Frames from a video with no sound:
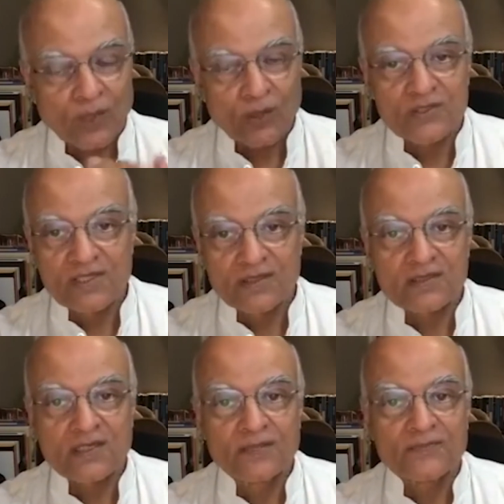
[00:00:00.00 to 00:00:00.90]
You see the
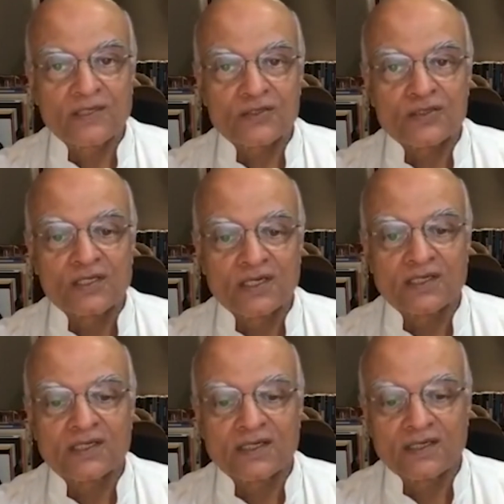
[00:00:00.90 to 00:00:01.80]
same thing in Sri
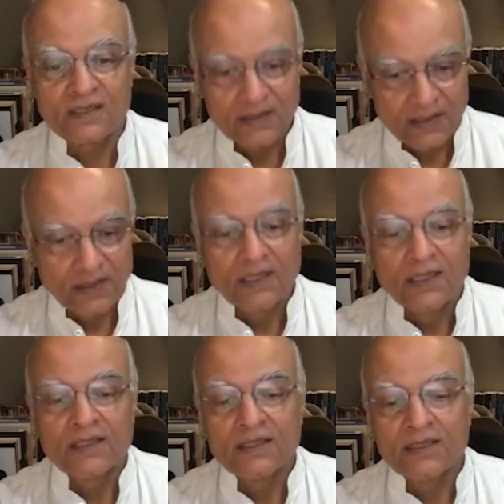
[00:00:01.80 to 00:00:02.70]
Lanka,
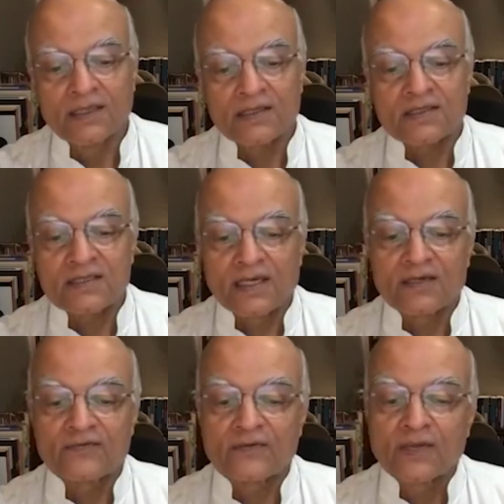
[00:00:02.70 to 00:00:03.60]
in India
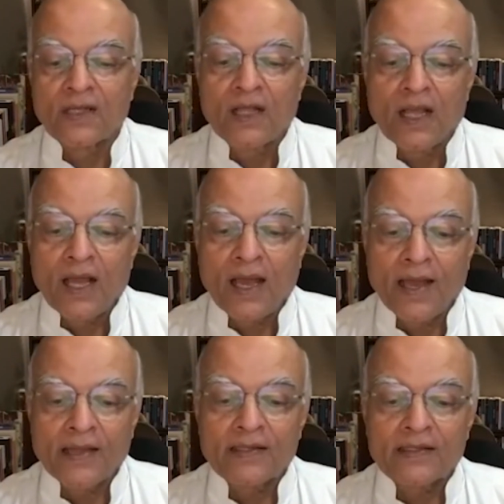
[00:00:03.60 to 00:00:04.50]
itself.
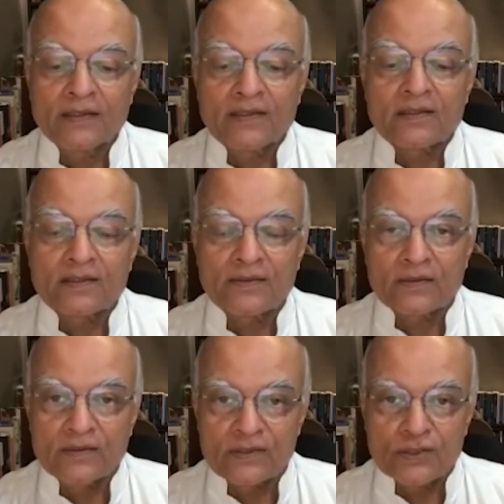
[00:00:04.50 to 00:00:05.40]
And
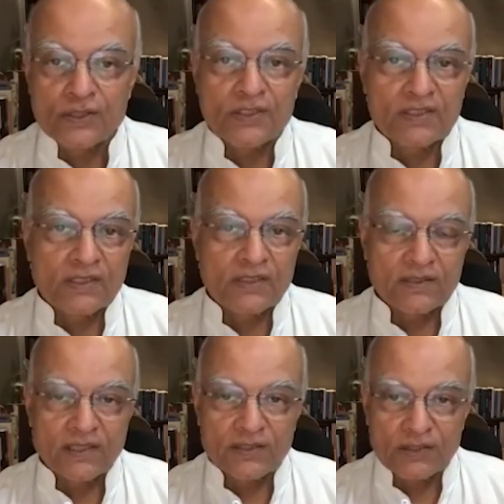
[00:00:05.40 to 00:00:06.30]
strategic
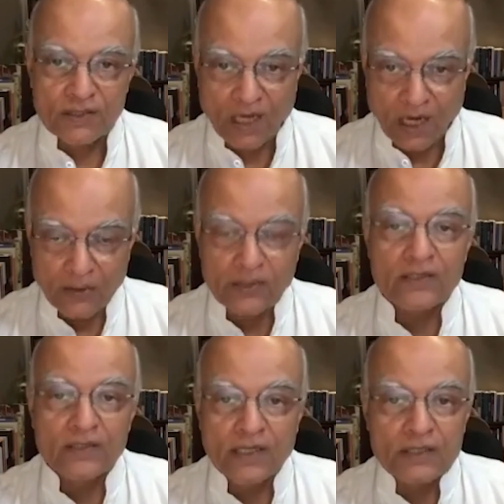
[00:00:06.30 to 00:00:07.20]
contention, our
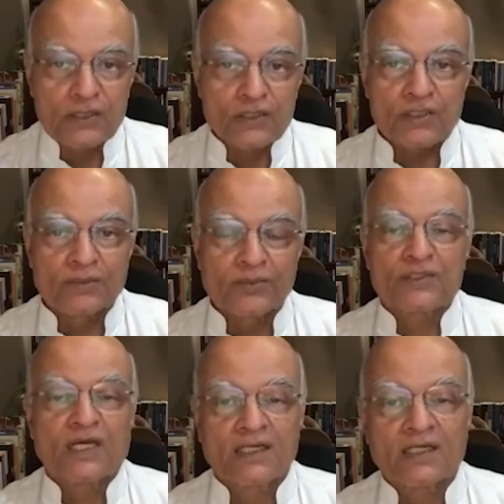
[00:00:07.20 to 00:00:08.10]
relationship with
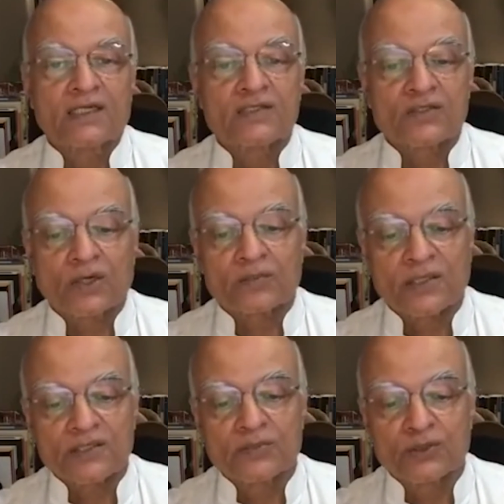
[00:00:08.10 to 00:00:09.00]
China has got
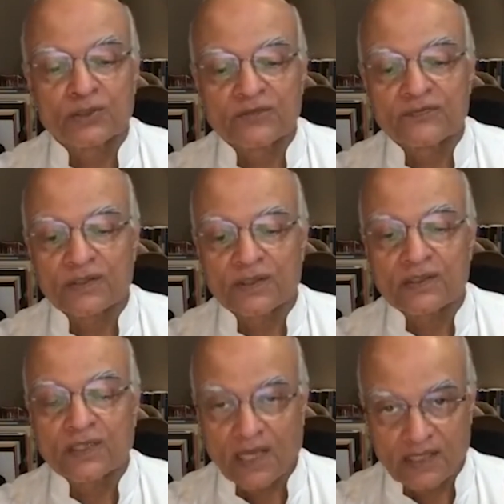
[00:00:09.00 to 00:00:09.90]
much more difficult
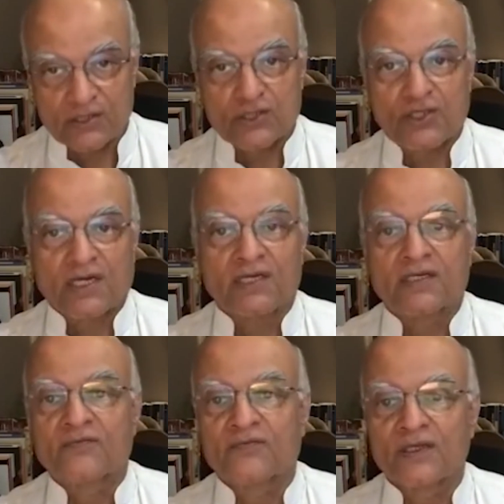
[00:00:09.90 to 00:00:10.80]
as
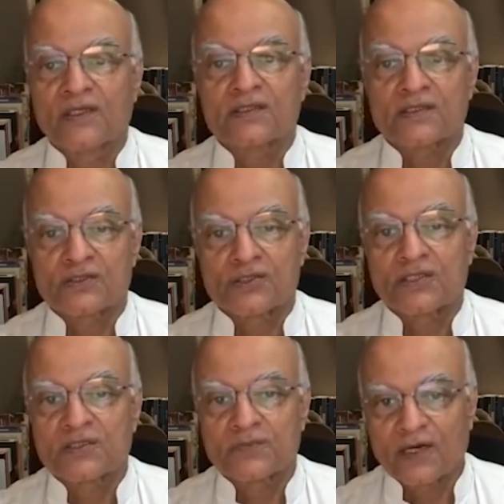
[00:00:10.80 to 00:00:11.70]
China feels that she
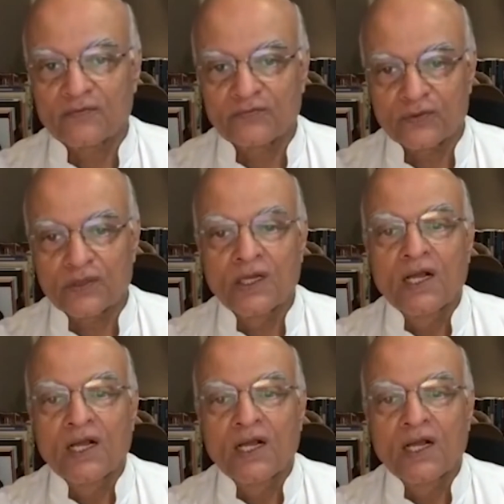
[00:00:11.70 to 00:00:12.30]
is powerful